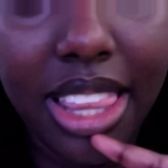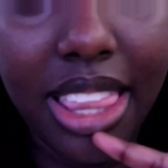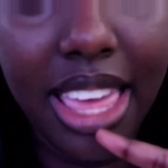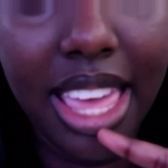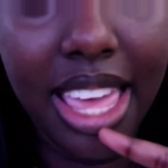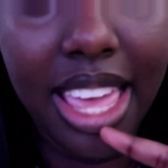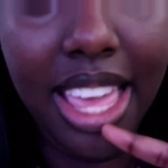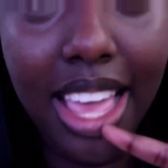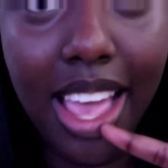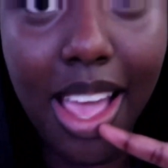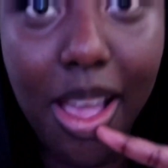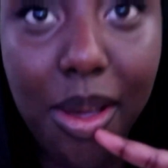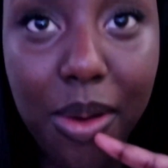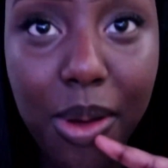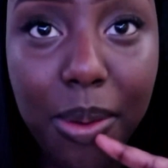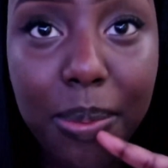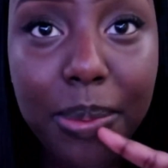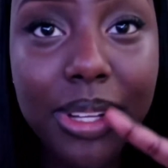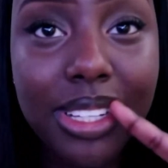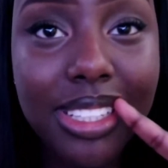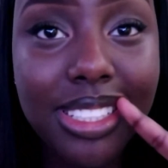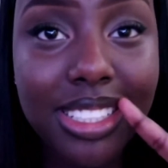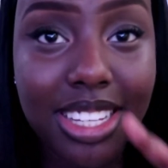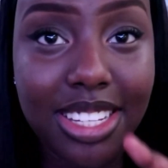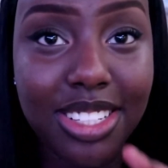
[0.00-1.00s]
late. I woke up
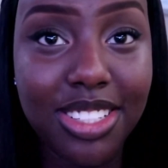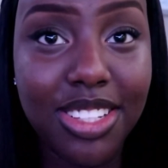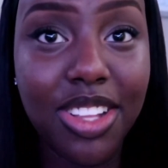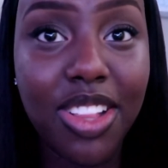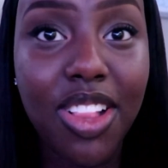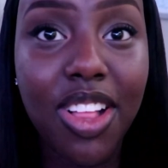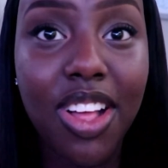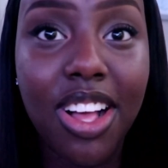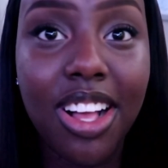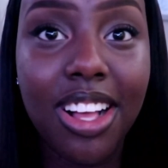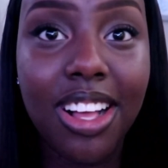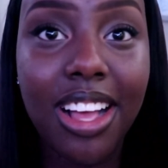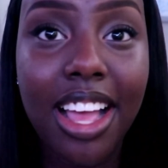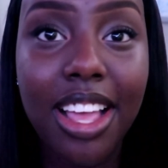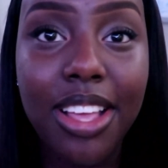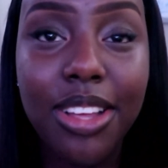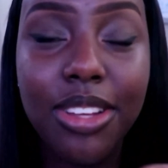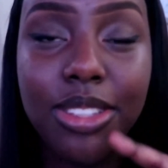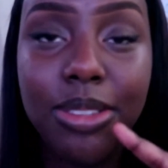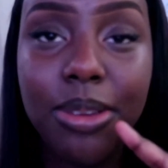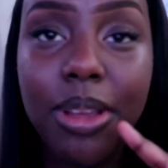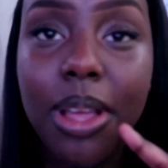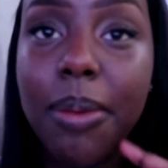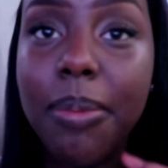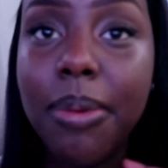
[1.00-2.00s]
at 6 o'clock. I
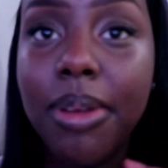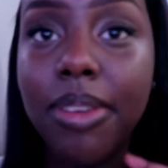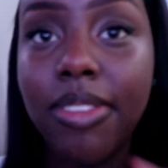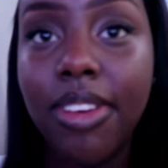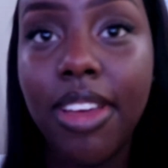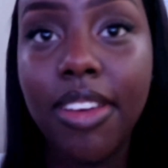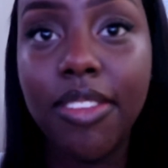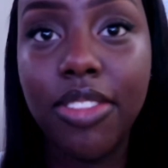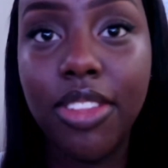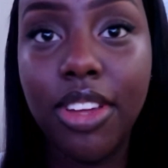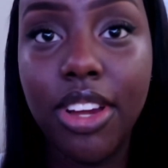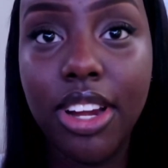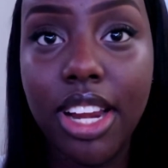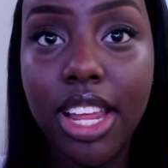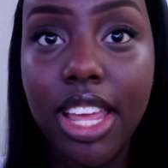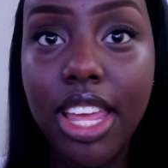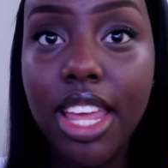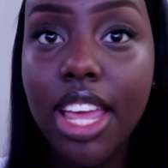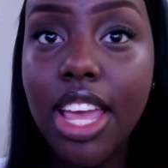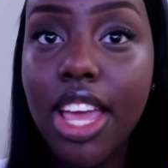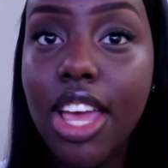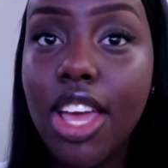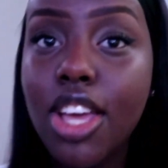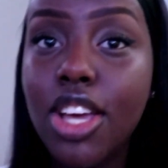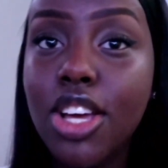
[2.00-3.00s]
usually wake up at 5:30,
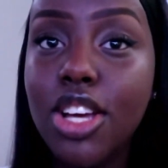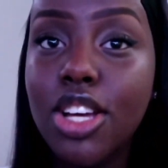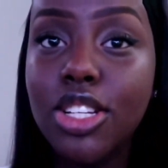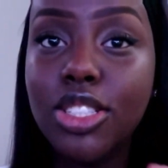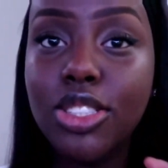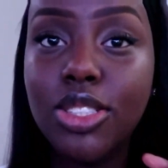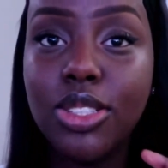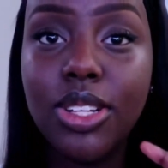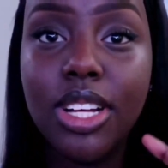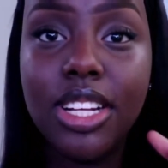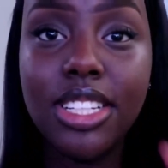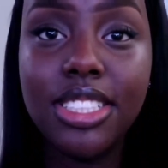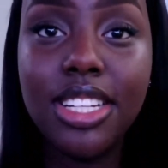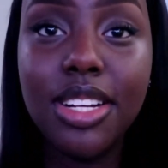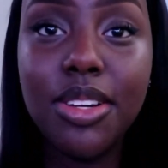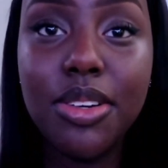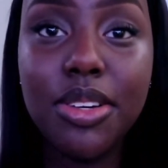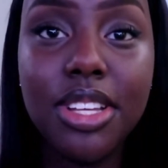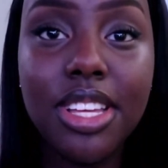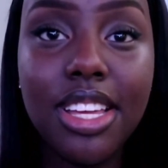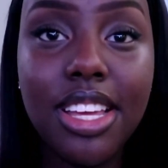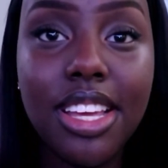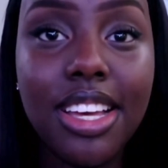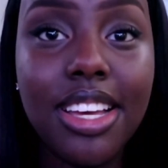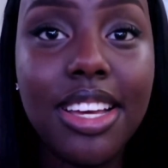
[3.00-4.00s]
so that's not
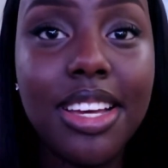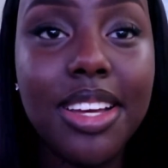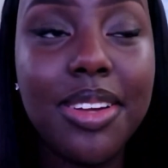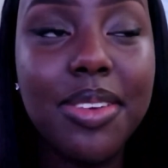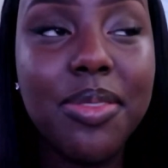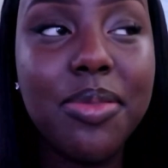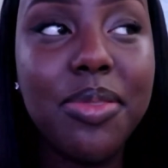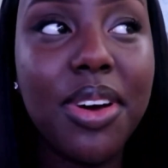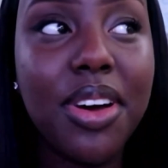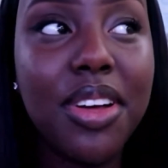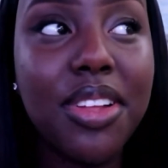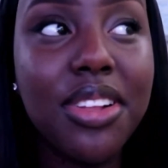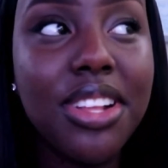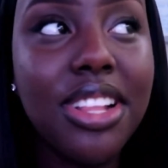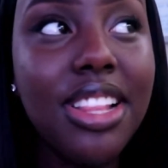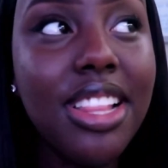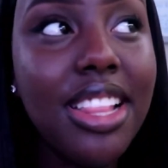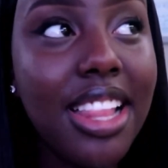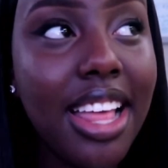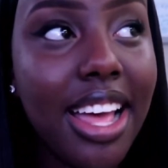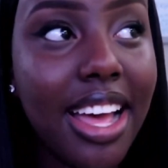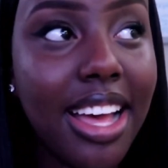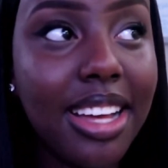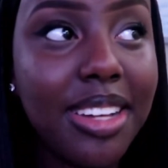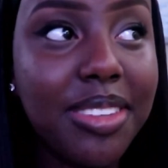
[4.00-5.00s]
really good. But other than
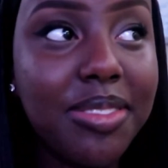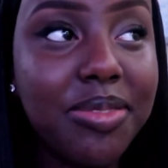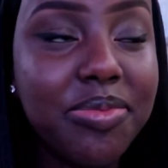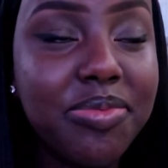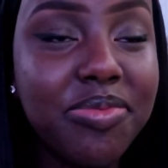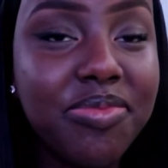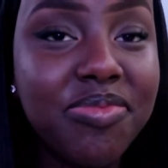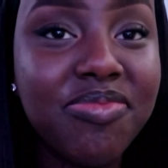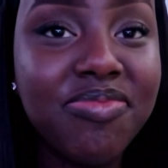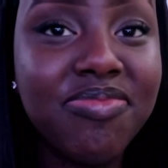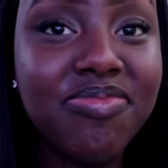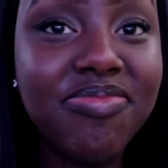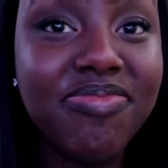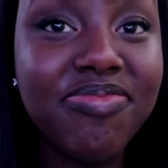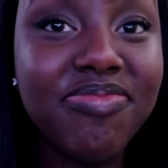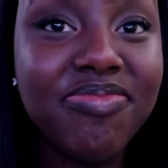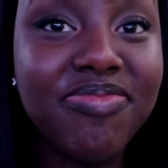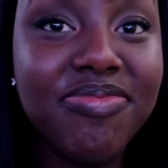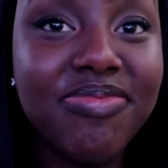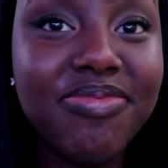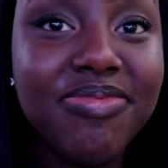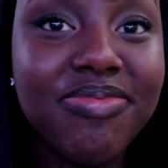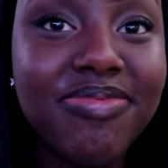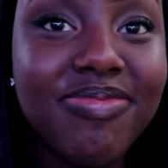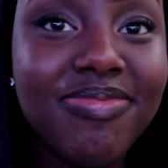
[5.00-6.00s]
that,
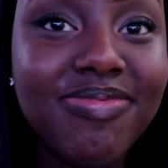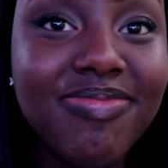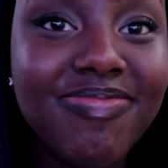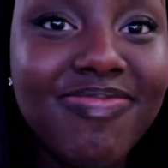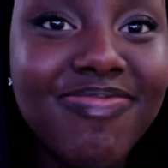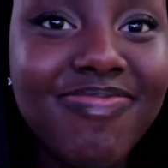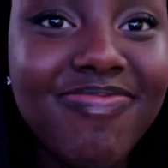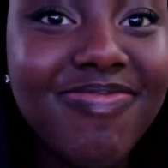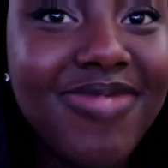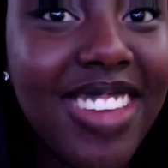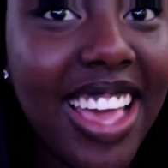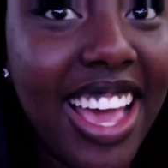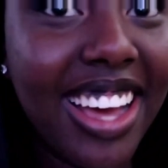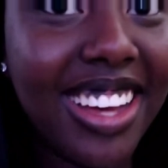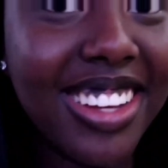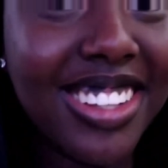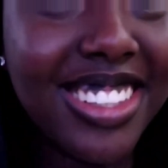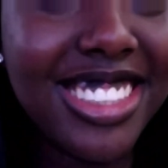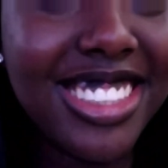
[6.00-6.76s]
yeah,